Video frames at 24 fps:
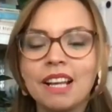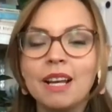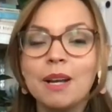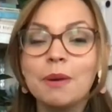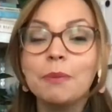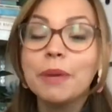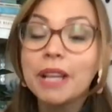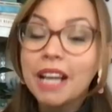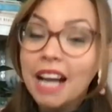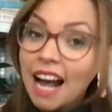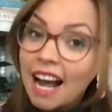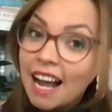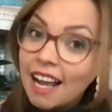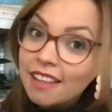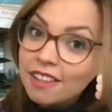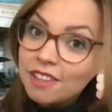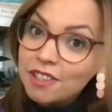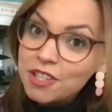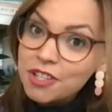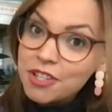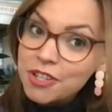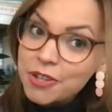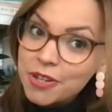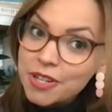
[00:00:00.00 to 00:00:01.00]
Be kinder
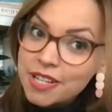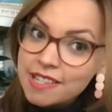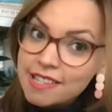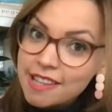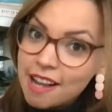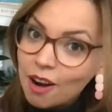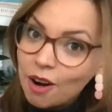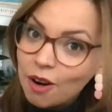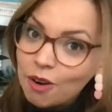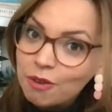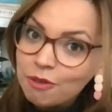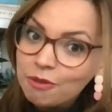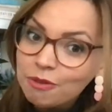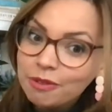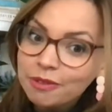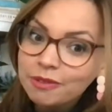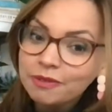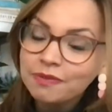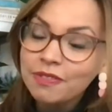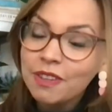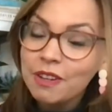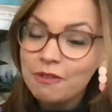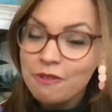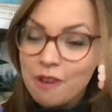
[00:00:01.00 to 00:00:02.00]
to yourself.
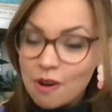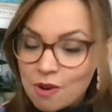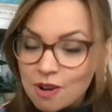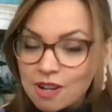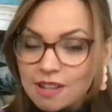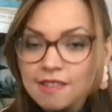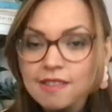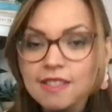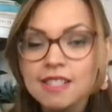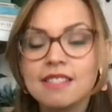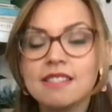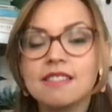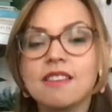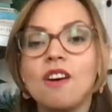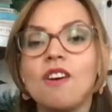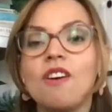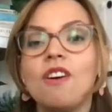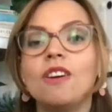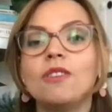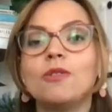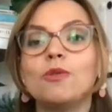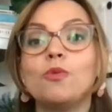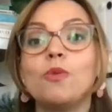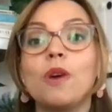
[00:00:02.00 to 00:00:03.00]
Focus
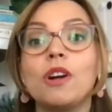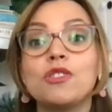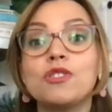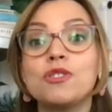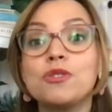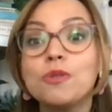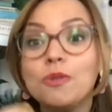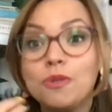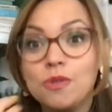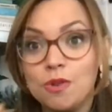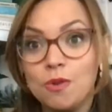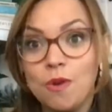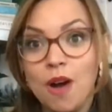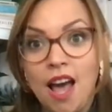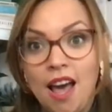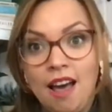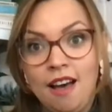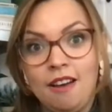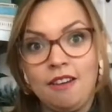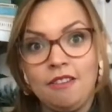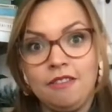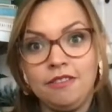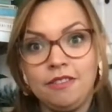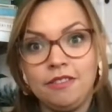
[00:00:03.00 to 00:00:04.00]
on what you do
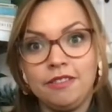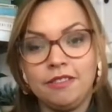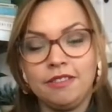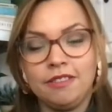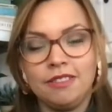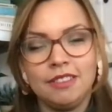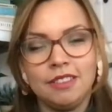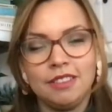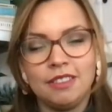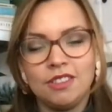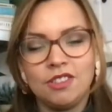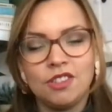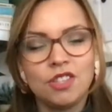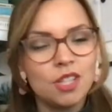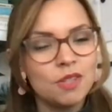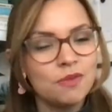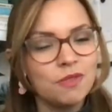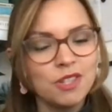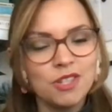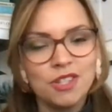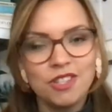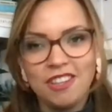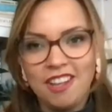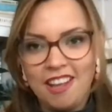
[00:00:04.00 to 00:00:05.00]
have just
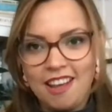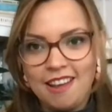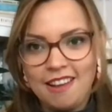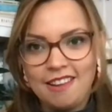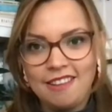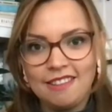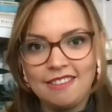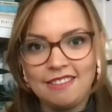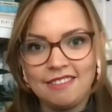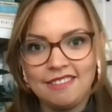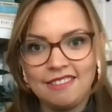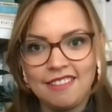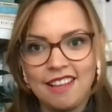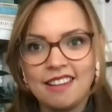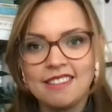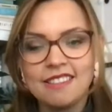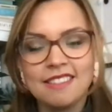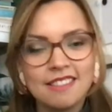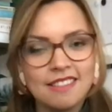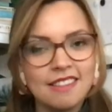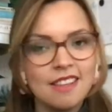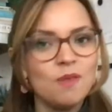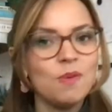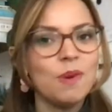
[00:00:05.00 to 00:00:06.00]
for today and
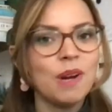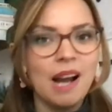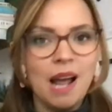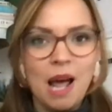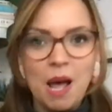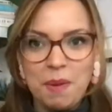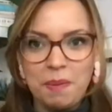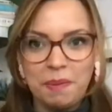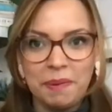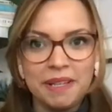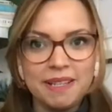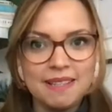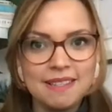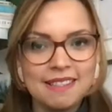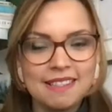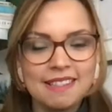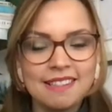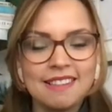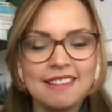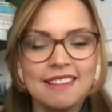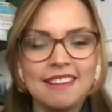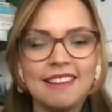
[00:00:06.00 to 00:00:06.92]
see what happens.